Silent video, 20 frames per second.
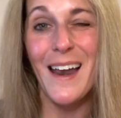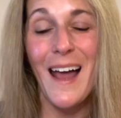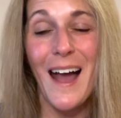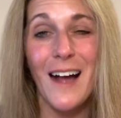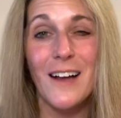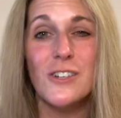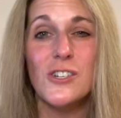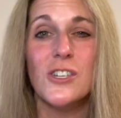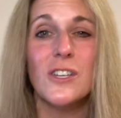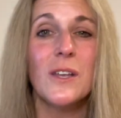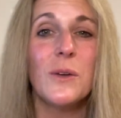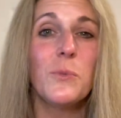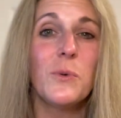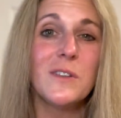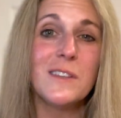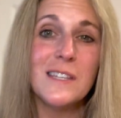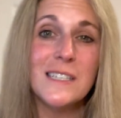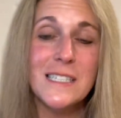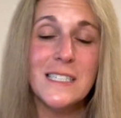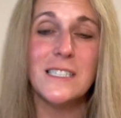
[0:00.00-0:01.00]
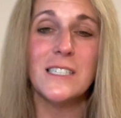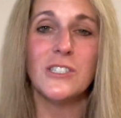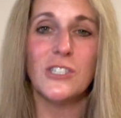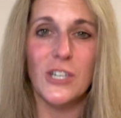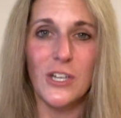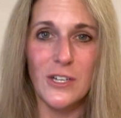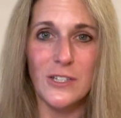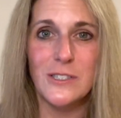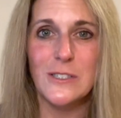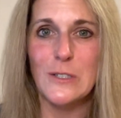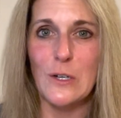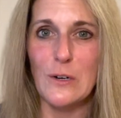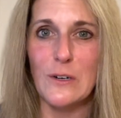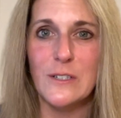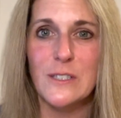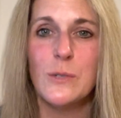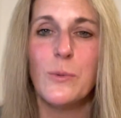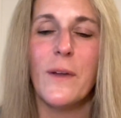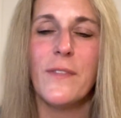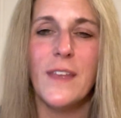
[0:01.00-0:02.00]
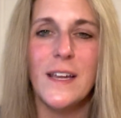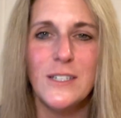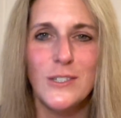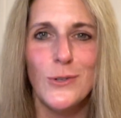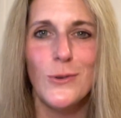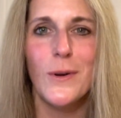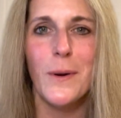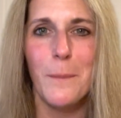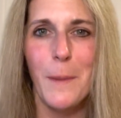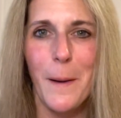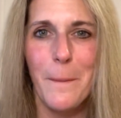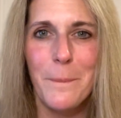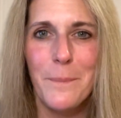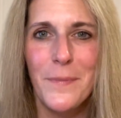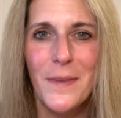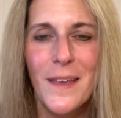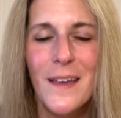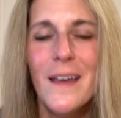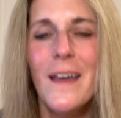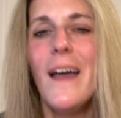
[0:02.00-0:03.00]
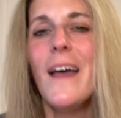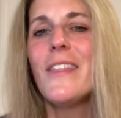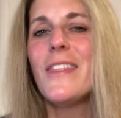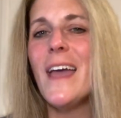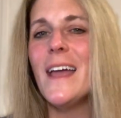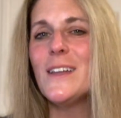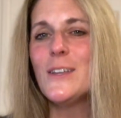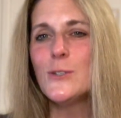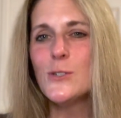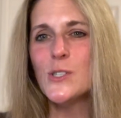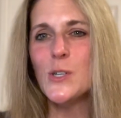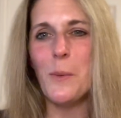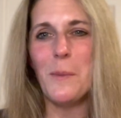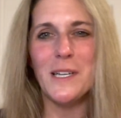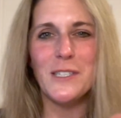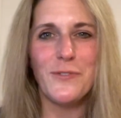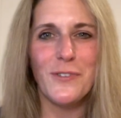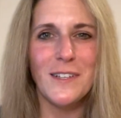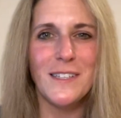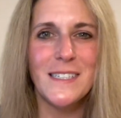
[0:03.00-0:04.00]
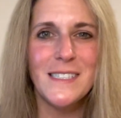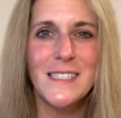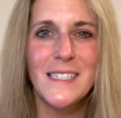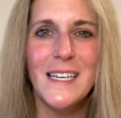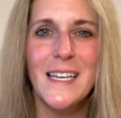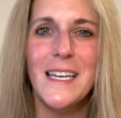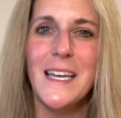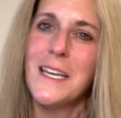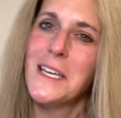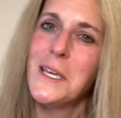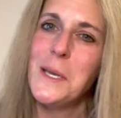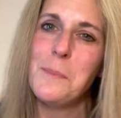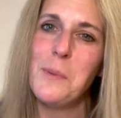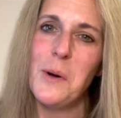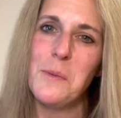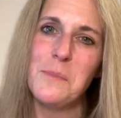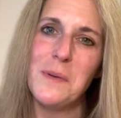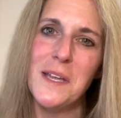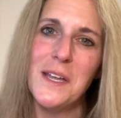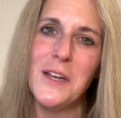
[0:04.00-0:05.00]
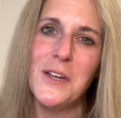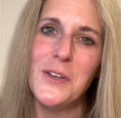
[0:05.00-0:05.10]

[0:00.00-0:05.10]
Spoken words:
actually will listen to concerns when they do come up. Thank you so much for listening and keep on being a